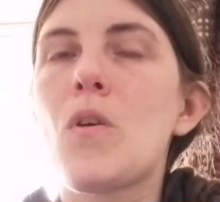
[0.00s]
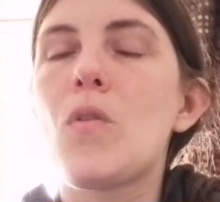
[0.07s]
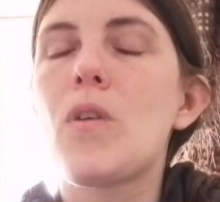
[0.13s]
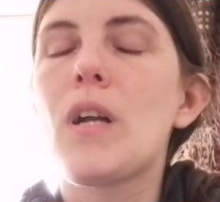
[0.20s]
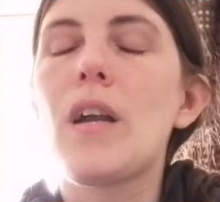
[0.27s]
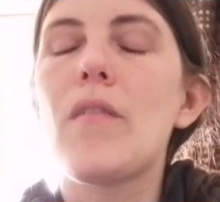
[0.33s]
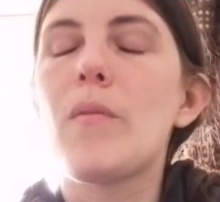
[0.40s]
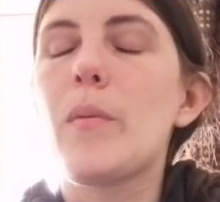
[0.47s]
Oh,
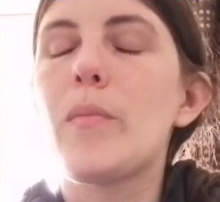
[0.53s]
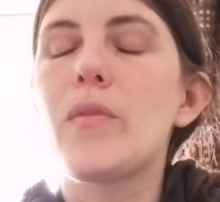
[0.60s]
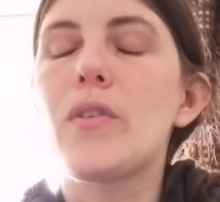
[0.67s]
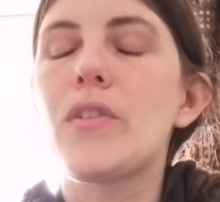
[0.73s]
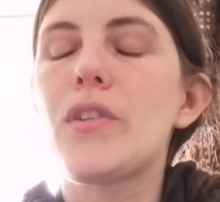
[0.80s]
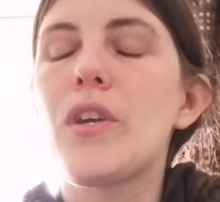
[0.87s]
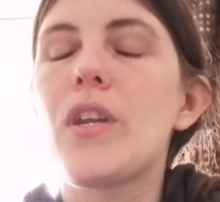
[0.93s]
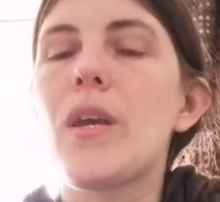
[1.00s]
I can't remember her
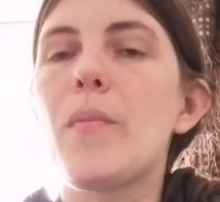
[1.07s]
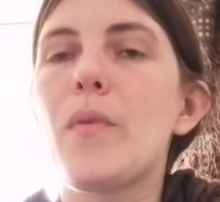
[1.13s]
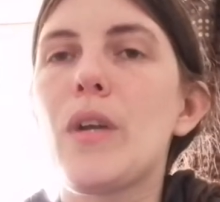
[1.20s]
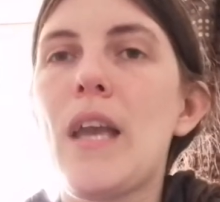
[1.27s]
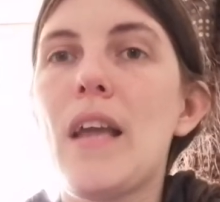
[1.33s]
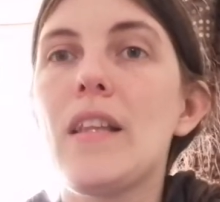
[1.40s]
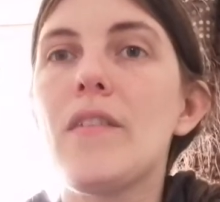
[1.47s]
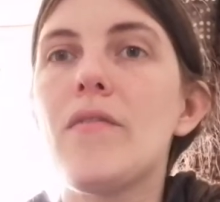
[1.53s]
surname,
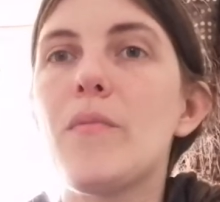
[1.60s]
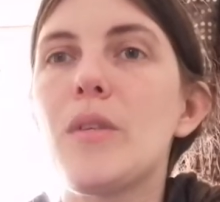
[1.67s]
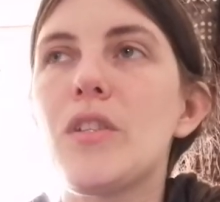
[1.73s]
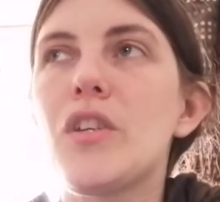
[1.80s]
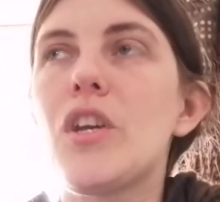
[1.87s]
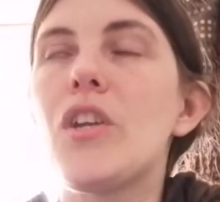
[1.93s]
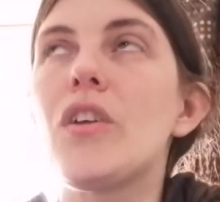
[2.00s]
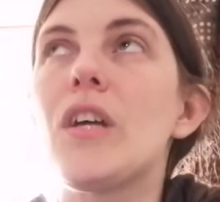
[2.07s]
but Kelly from
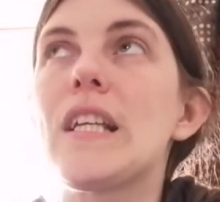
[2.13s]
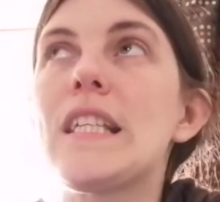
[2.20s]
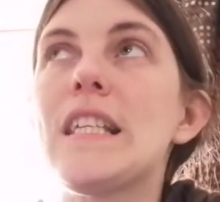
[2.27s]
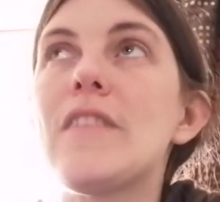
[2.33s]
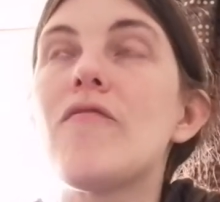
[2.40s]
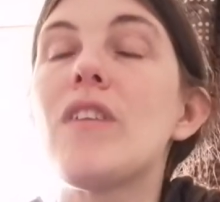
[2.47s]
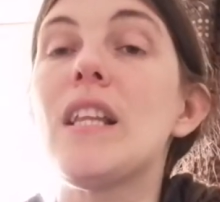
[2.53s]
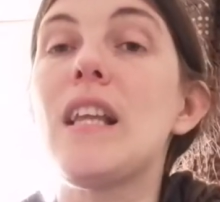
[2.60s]
Eternal. I
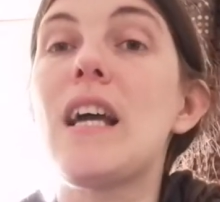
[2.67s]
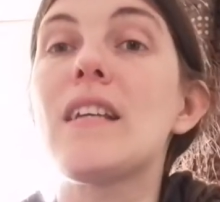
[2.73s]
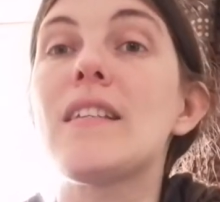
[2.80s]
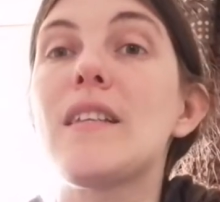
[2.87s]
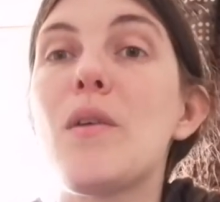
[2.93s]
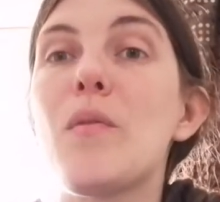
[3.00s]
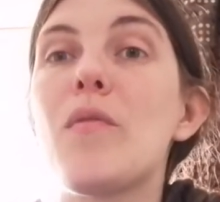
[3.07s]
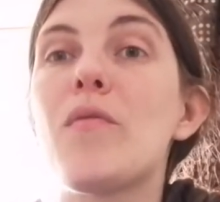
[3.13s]
didn't
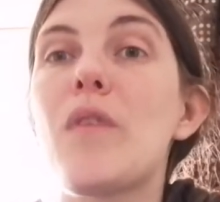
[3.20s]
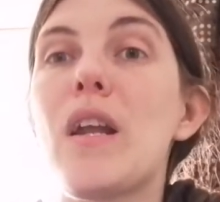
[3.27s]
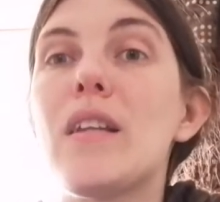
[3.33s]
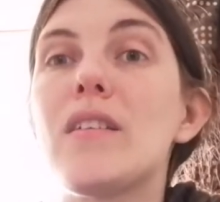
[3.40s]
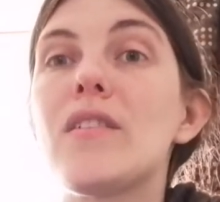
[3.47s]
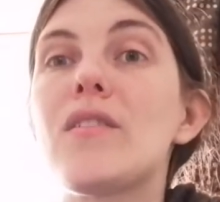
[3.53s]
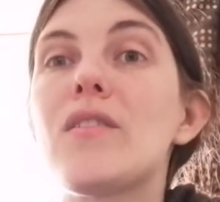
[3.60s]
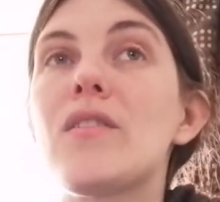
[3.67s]
realise they were
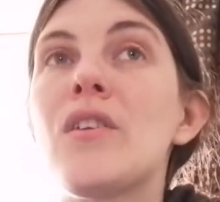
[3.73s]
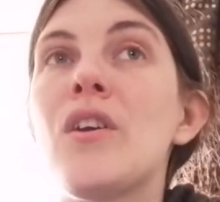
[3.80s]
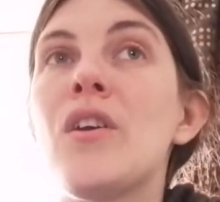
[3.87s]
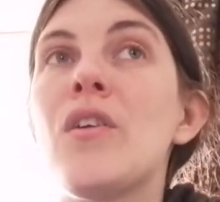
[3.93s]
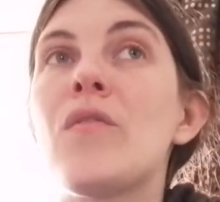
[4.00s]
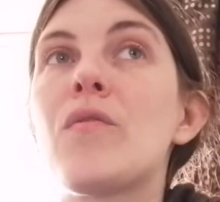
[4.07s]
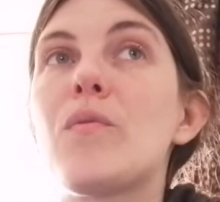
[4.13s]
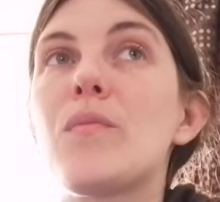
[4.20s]
friends
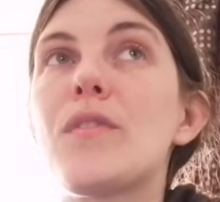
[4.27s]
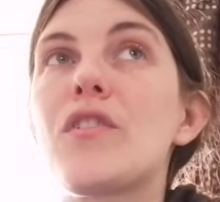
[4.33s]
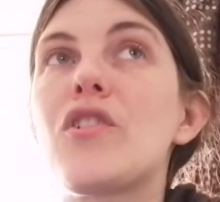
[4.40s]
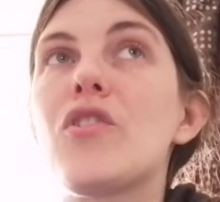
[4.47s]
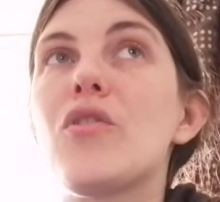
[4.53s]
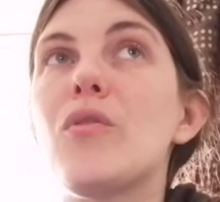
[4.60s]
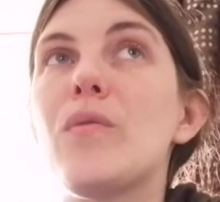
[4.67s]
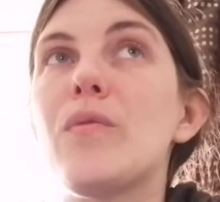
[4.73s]
from
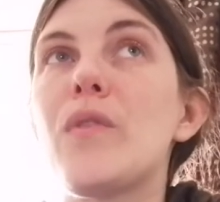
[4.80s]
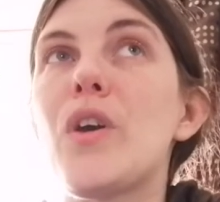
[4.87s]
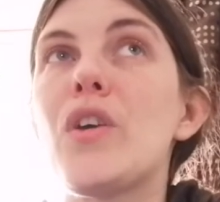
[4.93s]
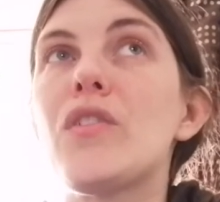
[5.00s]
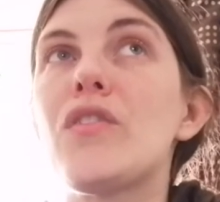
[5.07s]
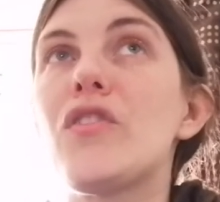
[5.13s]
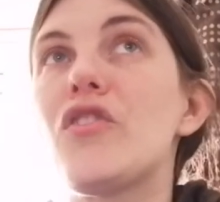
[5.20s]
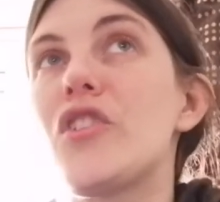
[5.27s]
school
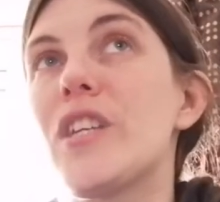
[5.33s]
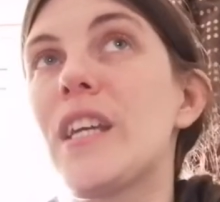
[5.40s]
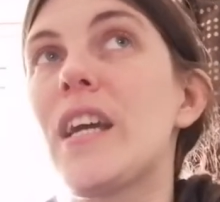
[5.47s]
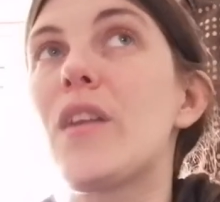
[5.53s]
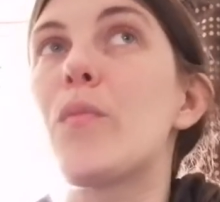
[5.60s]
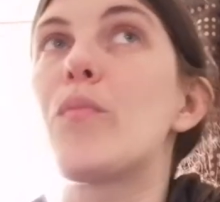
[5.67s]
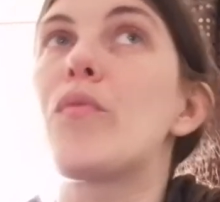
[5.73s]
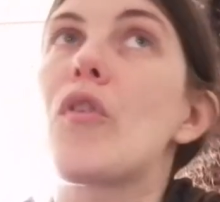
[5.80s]
first, and she
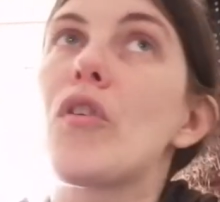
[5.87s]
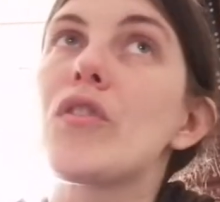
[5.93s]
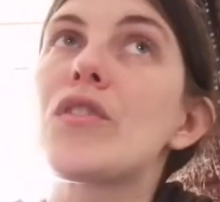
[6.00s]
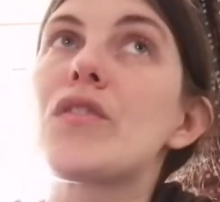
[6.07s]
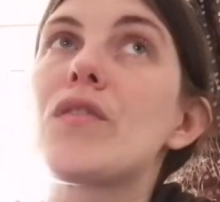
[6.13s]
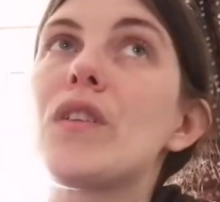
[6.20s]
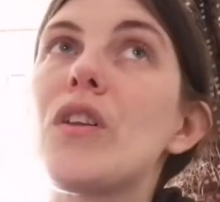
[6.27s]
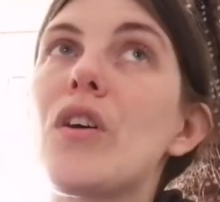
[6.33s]
kind of
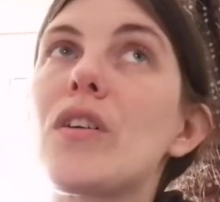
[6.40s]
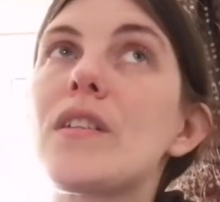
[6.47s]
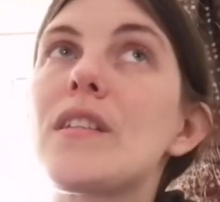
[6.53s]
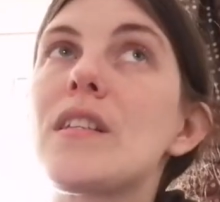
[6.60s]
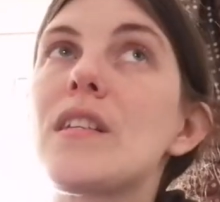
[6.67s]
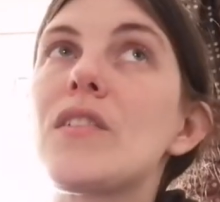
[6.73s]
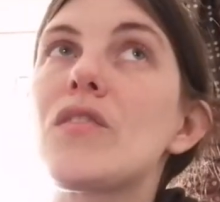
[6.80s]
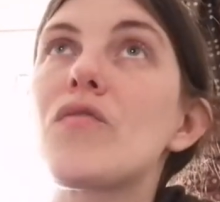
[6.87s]
brought her along
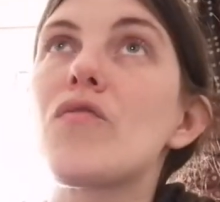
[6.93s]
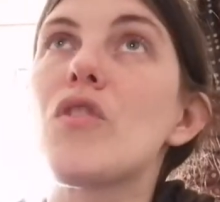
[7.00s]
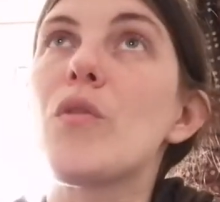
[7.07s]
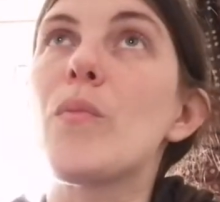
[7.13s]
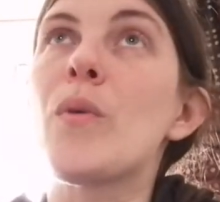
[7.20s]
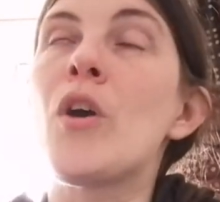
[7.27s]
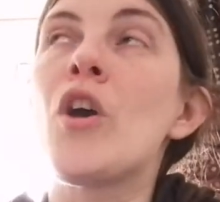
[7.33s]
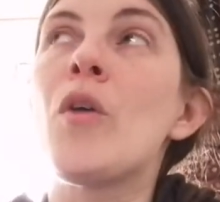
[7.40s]
to this
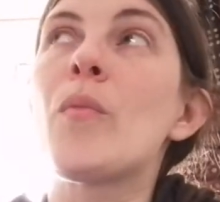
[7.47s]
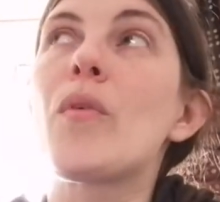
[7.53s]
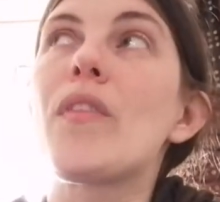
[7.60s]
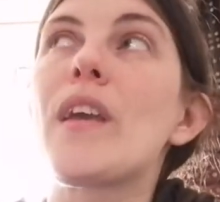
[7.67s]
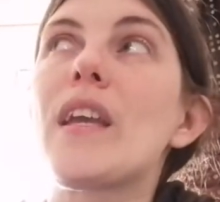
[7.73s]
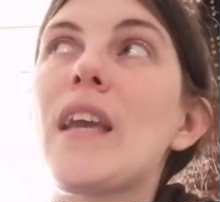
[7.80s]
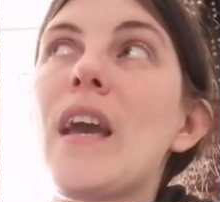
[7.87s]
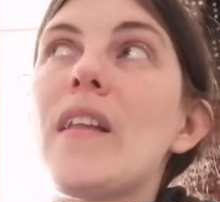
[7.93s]
group. But
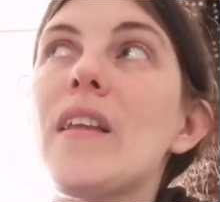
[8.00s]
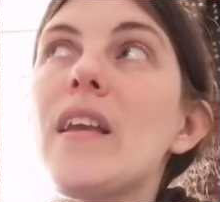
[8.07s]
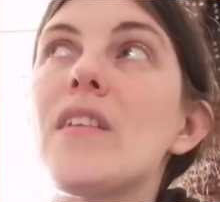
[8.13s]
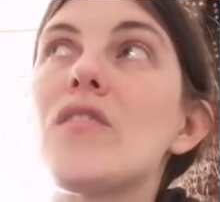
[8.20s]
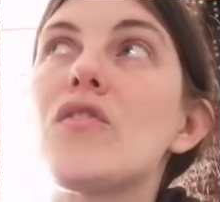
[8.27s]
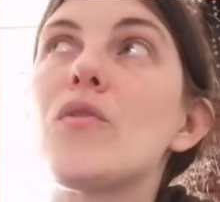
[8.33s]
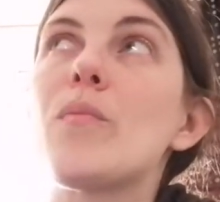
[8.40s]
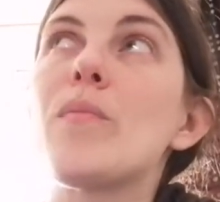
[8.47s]
then Kelly
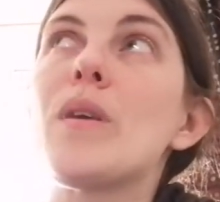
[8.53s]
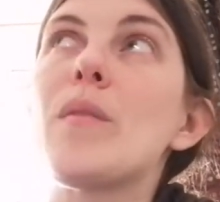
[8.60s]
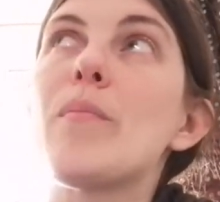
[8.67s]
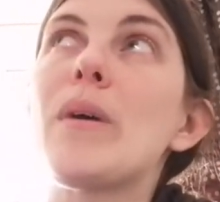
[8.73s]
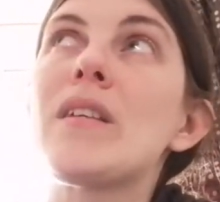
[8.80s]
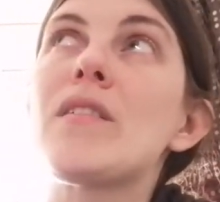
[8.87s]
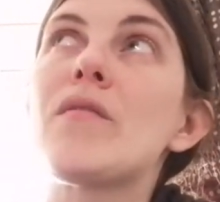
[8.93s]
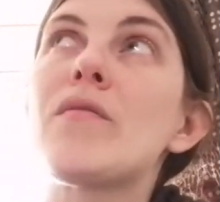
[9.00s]
ended up
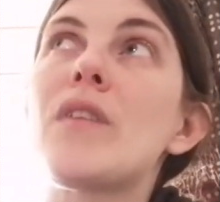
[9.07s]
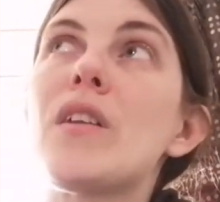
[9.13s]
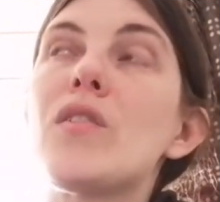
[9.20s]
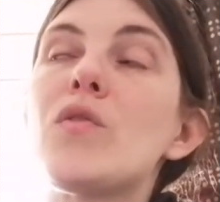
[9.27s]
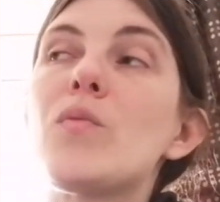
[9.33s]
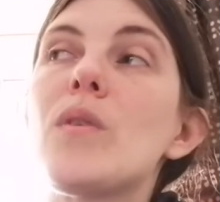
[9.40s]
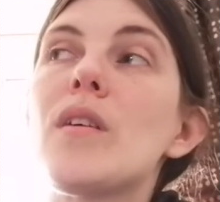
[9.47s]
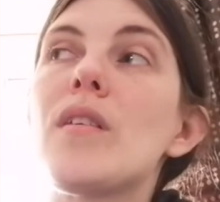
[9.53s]
being better
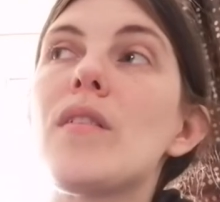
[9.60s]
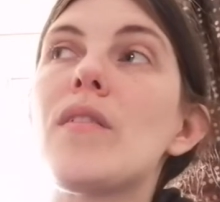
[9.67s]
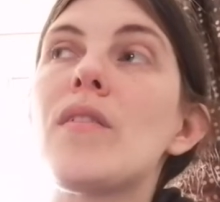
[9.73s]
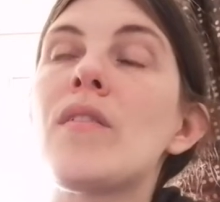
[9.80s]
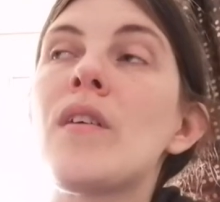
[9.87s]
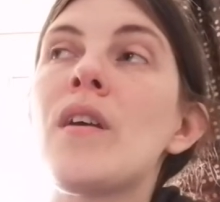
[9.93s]
friends with,